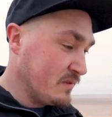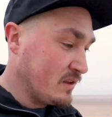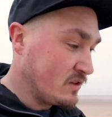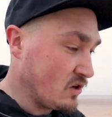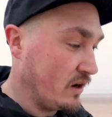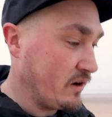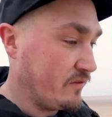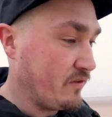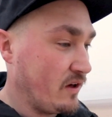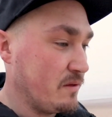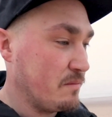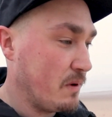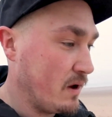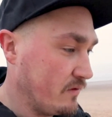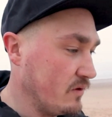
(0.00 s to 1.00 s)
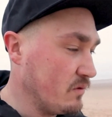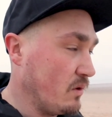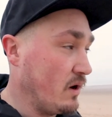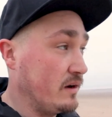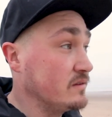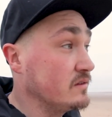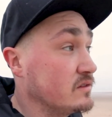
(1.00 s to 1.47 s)
trying to find the perfect
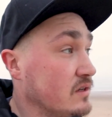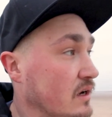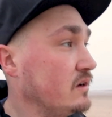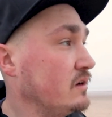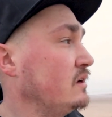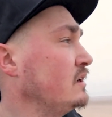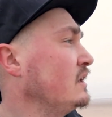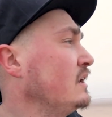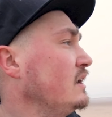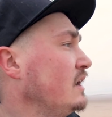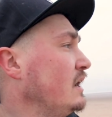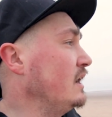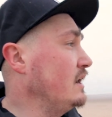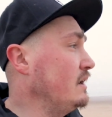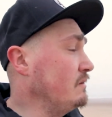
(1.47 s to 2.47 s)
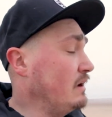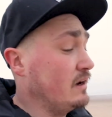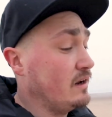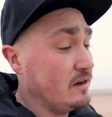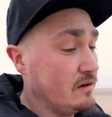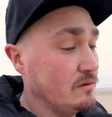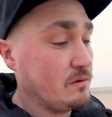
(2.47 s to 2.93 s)
one. So, and
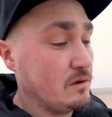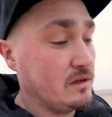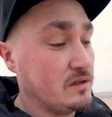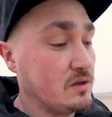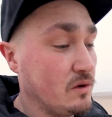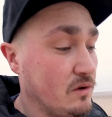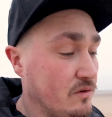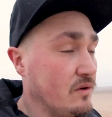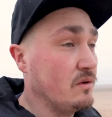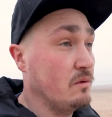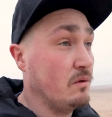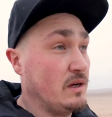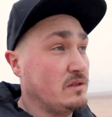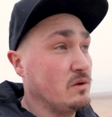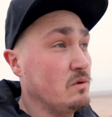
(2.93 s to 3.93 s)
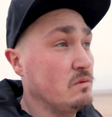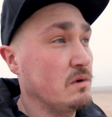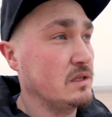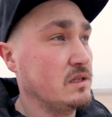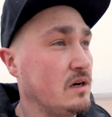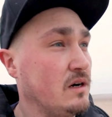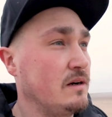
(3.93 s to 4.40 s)
I don't want to sort of waste all my
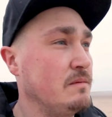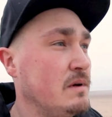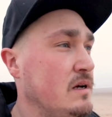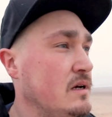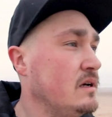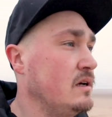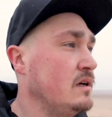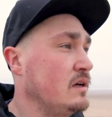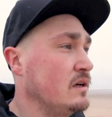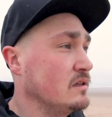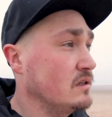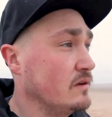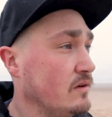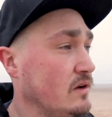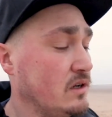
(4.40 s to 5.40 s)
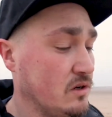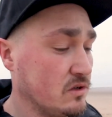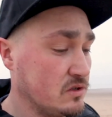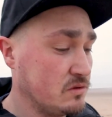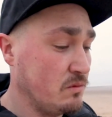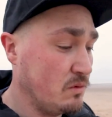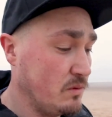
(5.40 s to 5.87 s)
time. So I've only got a
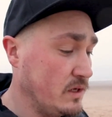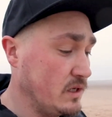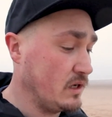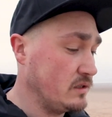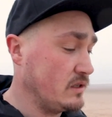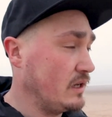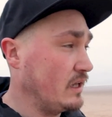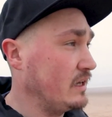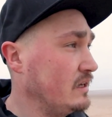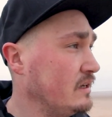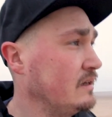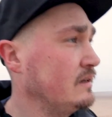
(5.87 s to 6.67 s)
small window today